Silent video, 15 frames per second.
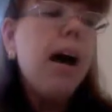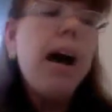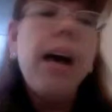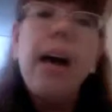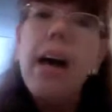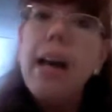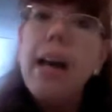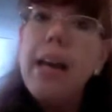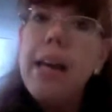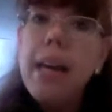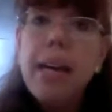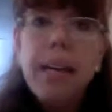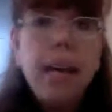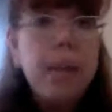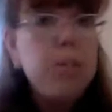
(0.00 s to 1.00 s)

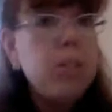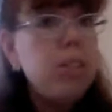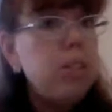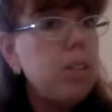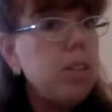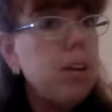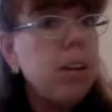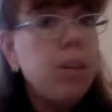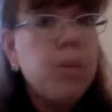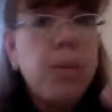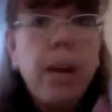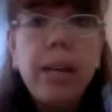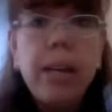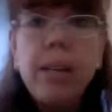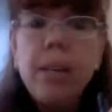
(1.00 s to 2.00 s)
again, I'm starting
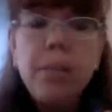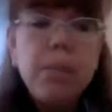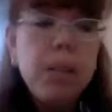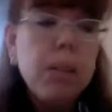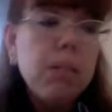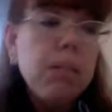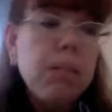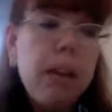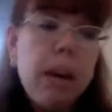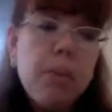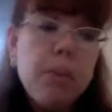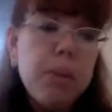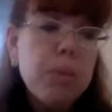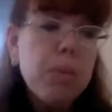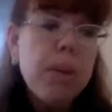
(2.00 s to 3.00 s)
right in the middle, that
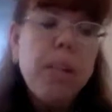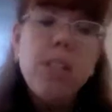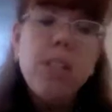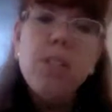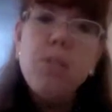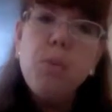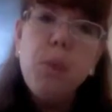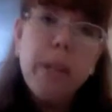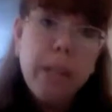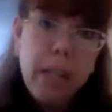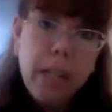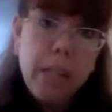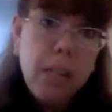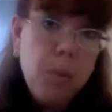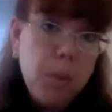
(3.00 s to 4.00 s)
RIT range of
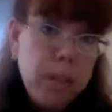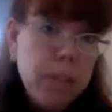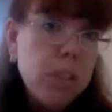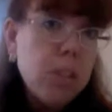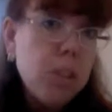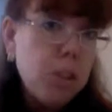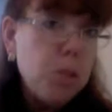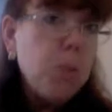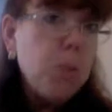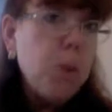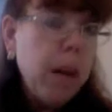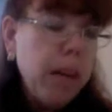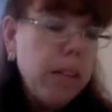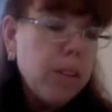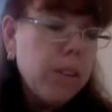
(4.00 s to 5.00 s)
191 to
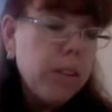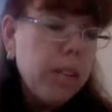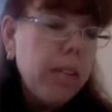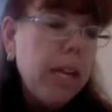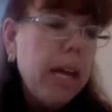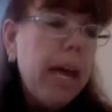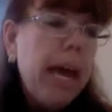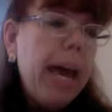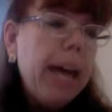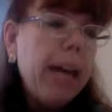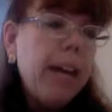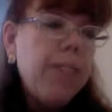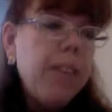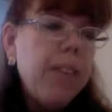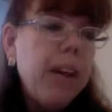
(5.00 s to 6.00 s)
200, and
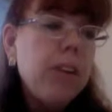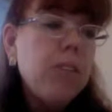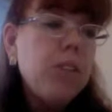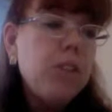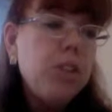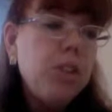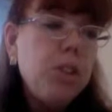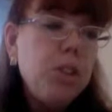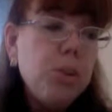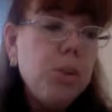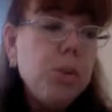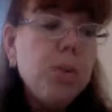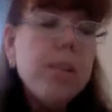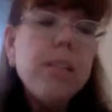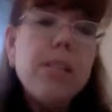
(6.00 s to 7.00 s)
I found
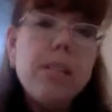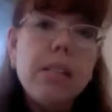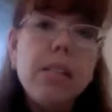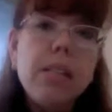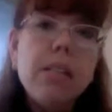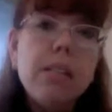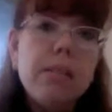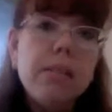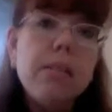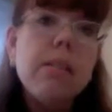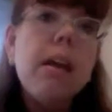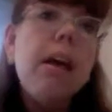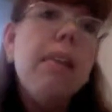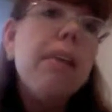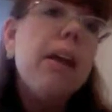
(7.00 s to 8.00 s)
2 skills
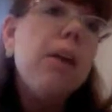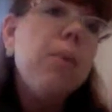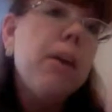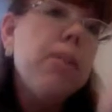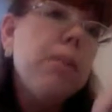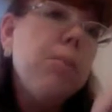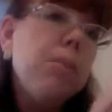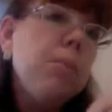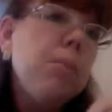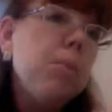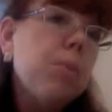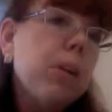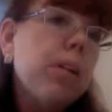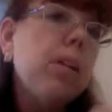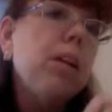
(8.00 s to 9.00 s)
that I want them to be
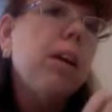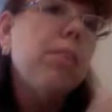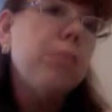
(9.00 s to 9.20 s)
working on